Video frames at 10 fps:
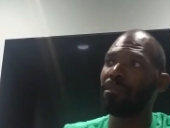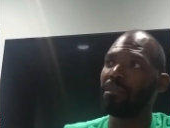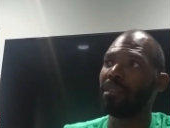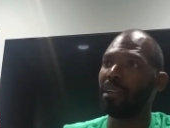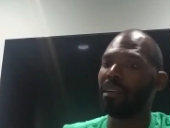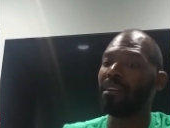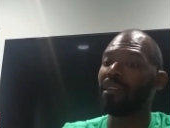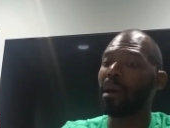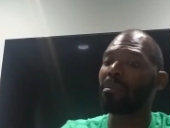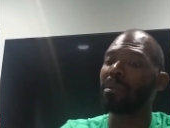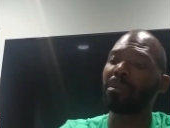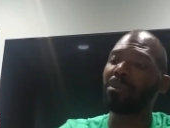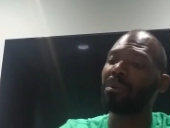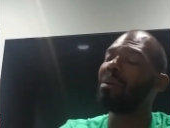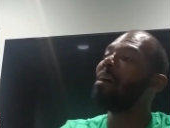if
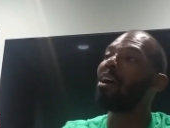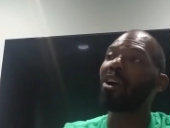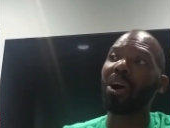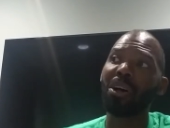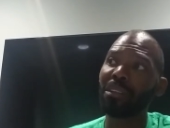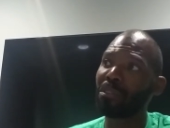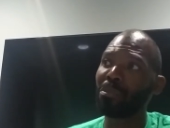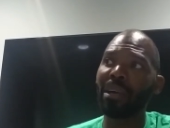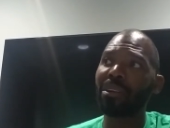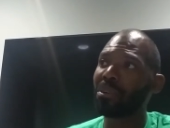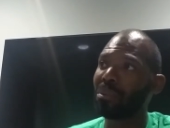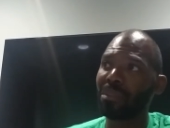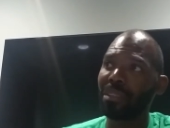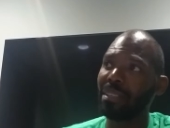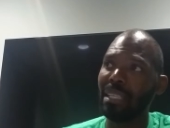applicable? Are all of your
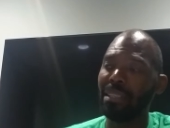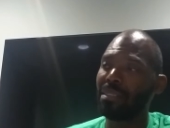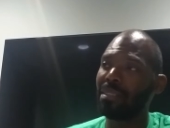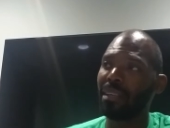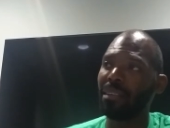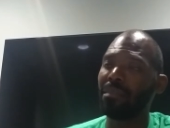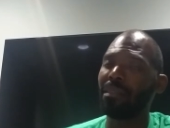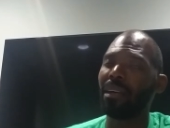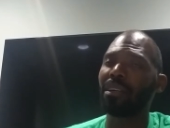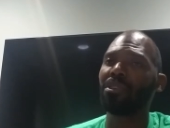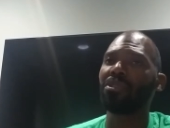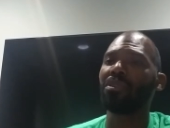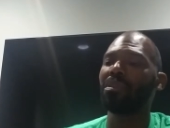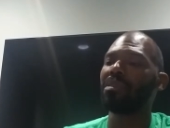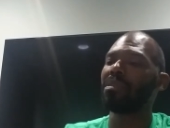medical needs and
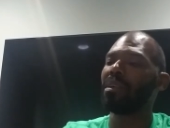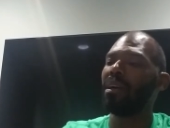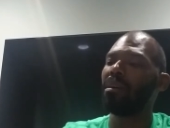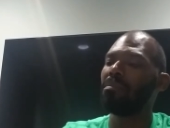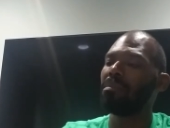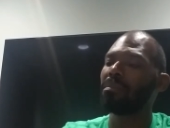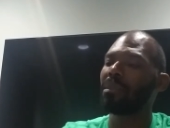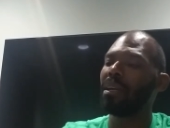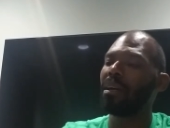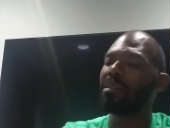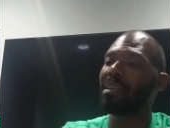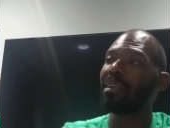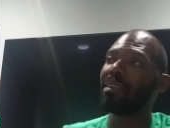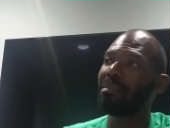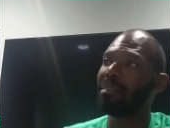concerns
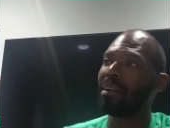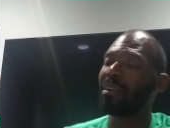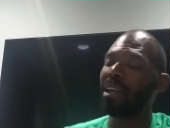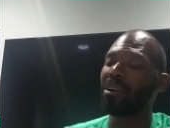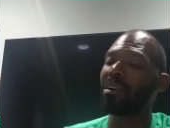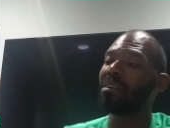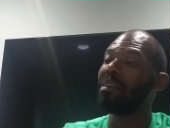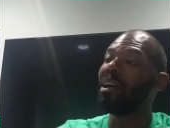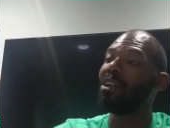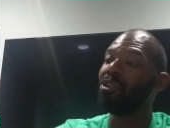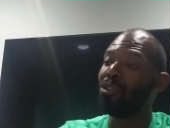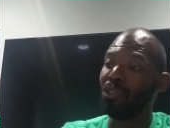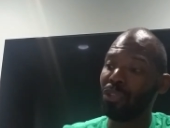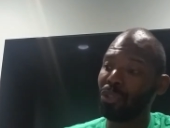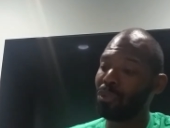taken care of?
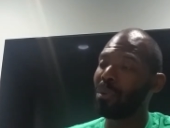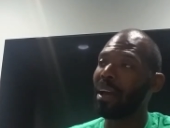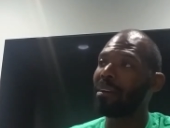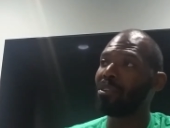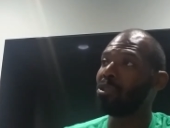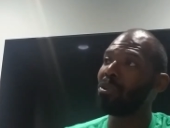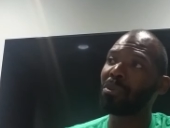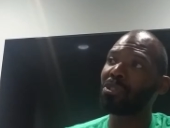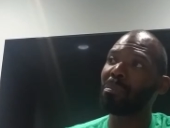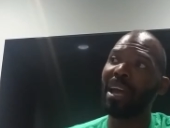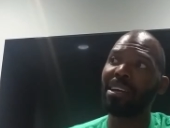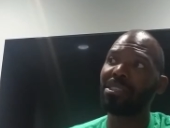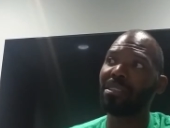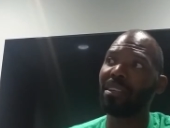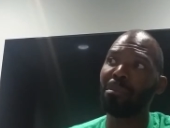Do you know what your
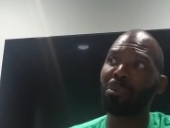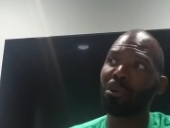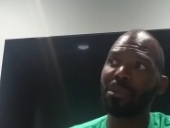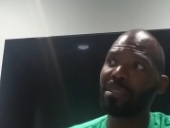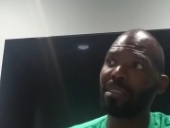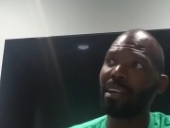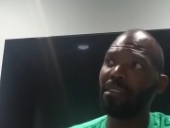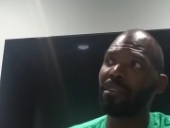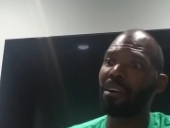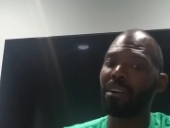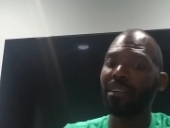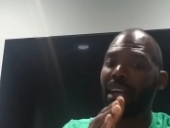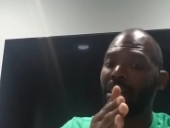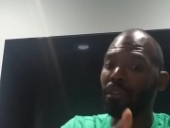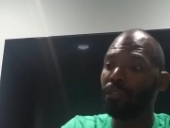passion and purpose in life are?
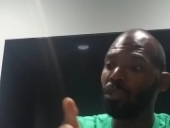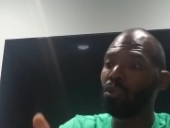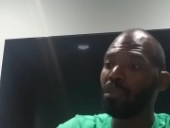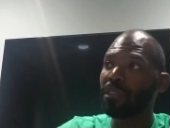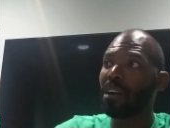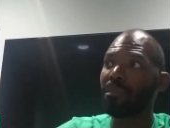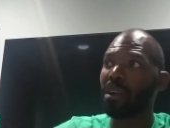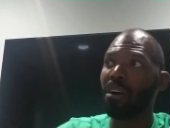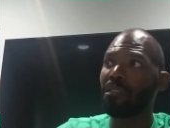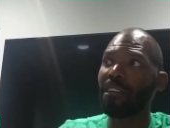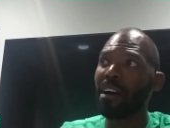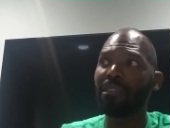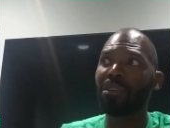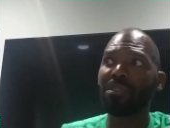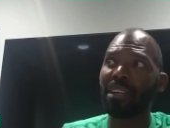Now, if you've covered all 5
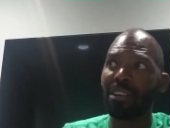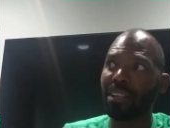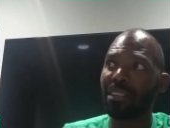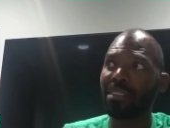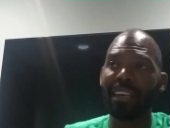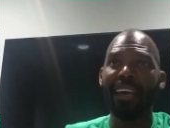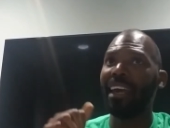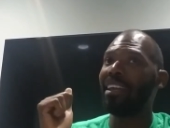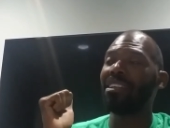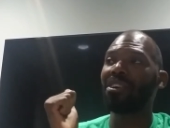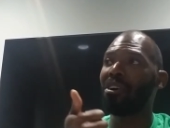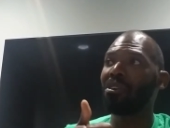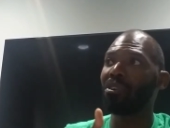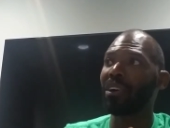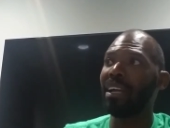of those areas and it's
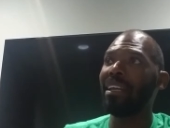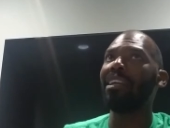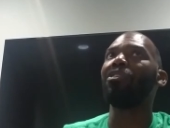all great, and you're